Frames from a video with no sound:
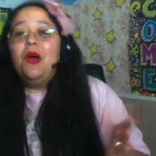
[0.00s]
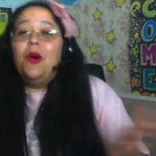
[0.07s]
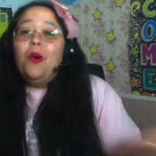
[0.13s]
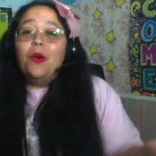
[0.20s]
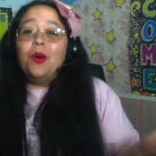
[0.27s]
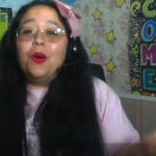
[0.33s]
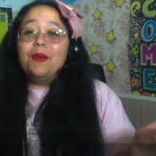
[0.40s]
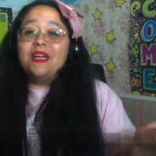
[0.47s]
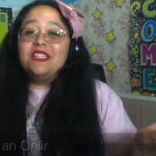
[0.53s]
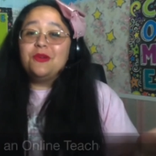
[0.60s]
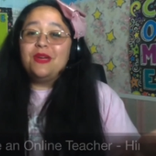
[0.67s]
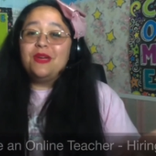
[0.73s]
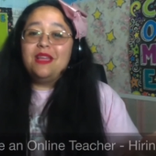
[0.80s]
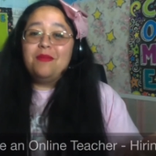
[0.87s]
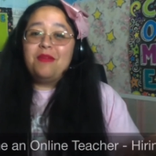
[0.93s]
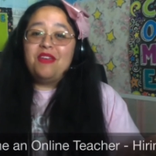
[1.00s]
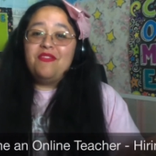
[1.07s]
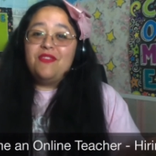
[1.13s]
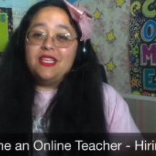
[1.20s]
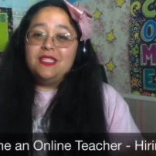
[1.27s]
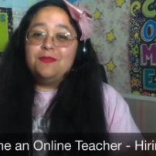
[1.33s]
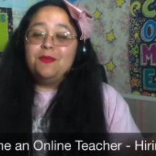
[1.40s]
or by joining my
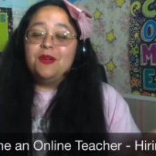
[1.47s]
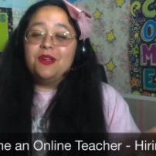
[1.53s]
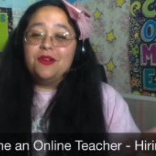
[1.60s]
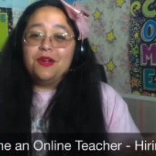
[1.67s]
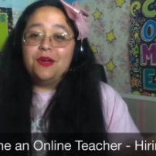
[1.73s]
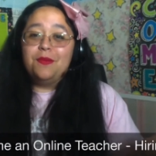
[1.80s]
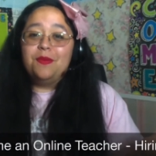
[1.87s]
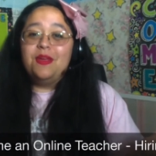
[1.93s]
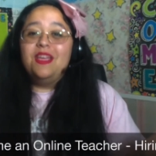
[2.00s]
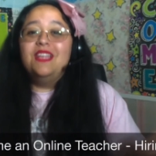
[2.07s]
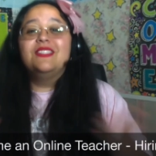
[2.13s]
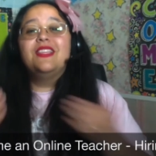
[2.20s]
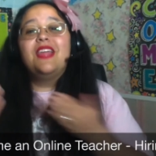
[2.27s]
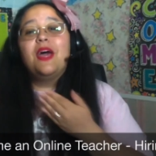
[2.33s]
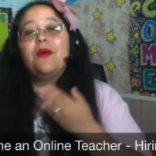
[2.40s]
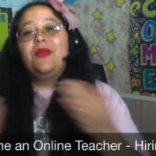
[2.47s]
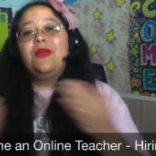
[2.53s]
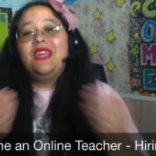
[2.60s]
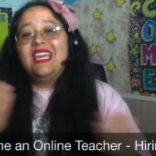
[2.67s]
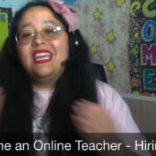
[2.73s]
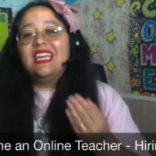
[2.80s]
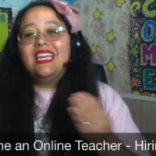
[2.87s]
Facebook group so that we
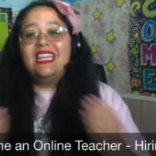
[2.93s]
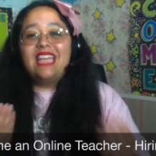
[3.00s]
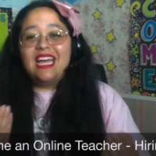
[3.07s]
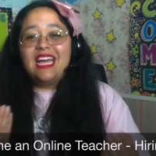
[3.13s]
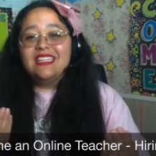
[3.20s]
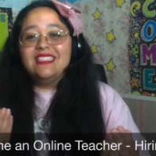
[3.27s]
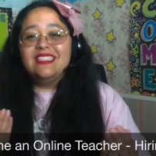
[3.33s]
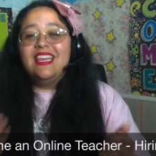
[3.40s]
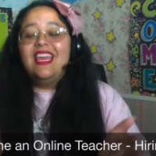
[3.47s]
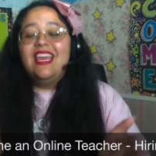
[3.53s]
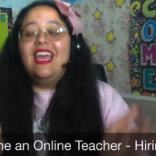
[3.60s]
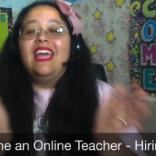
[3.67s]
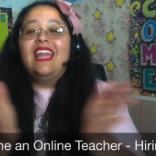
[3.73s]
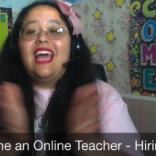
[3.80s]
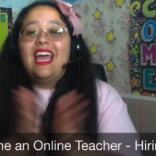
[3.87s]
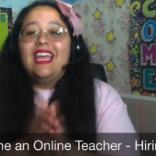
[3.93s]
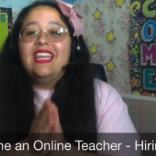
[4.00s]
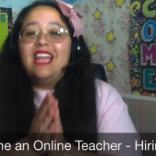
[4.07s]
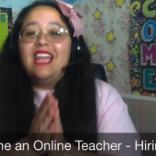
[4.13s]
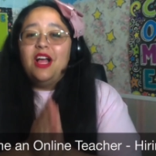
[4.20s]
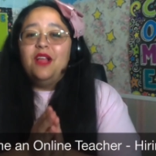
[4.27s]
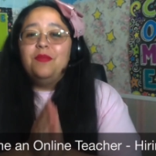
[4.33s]
can connect and I can
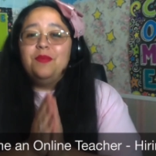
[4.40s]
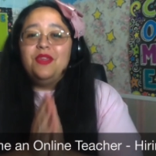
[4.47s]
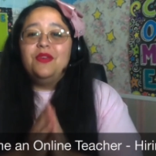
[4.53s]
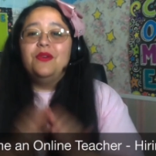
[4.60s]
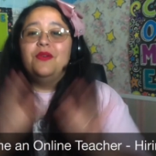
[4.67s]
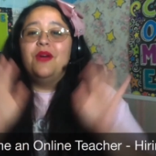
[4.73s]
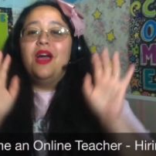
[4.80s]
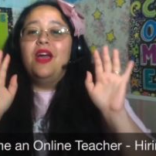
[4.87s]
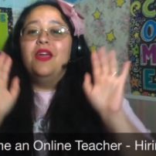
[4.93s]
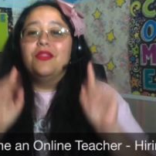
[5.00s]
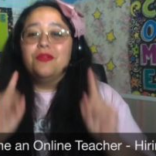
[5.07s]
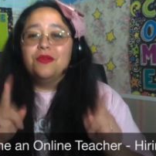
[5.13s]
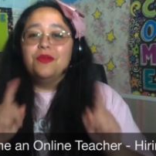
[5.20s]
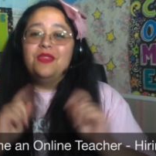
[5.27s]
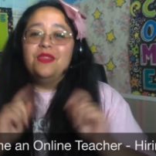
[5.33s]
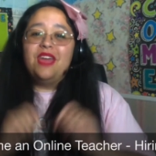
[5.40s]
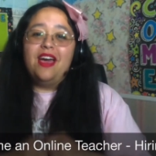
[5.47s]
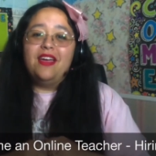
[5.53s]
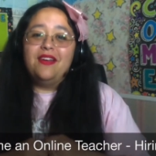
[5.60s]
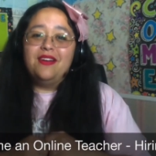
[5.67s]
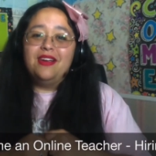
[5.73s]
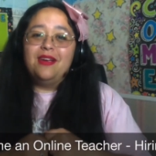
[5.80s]
help you through the
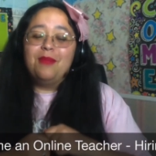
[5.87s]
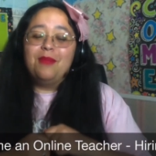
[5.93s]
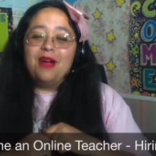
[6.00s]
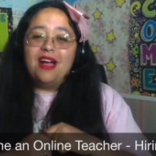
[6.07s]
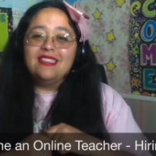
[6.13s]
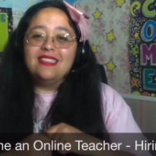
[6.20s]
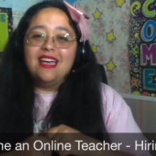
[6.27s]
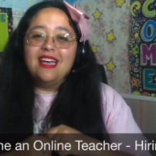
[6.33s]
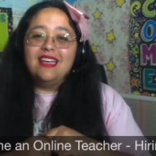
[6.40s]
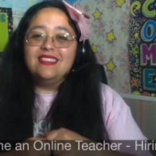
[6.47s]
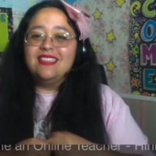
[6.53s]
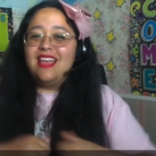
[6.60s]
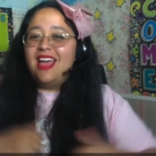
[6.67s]
hiring process.